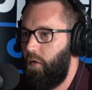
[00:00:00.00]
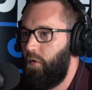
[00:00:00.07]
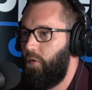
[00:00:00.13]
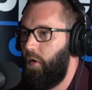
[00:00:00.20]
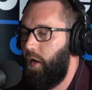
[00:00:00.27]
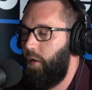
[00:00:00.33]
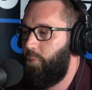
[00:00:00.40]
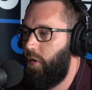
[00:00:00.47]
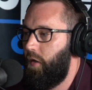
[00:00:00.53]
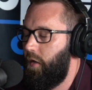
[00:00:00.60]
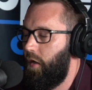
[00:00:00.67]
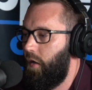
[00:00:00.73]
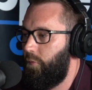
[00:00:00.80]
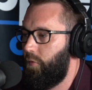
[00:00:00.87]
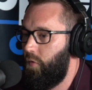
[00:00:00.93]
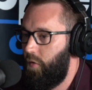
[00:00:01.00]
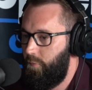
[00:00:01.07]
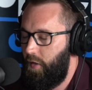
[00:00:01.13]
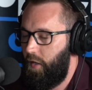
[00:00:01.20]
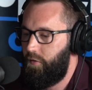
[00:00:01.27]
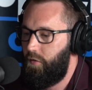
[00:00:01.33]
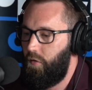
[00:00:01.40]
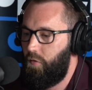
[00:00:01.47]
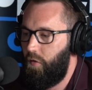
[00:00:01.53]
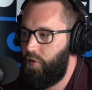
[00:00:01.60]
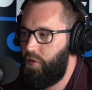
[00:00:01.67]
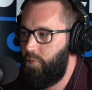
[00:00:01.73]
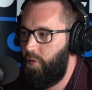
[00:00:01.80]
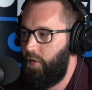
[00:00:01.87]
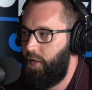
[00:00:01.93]
Right, but going back to your question
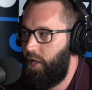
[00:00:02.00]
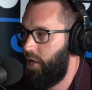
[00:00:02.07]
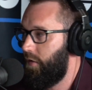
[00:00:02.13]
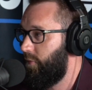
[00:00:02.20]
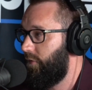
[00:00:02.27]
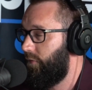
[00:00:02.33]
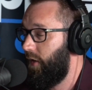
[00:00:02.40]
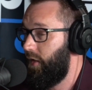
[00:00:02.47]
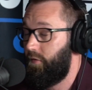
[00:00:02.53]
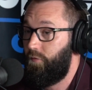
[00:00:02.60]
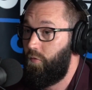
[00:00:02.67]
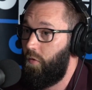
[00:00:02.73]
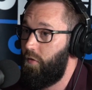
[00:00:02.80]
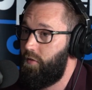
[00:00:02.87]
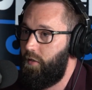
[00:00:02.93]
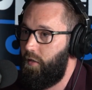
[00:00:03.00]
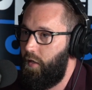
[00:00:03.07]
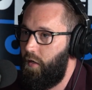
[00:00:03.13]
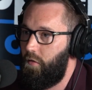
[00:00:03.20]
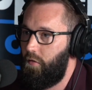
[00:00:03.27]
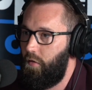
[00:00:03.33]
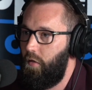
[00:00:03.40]
about can it be faked, of course it can.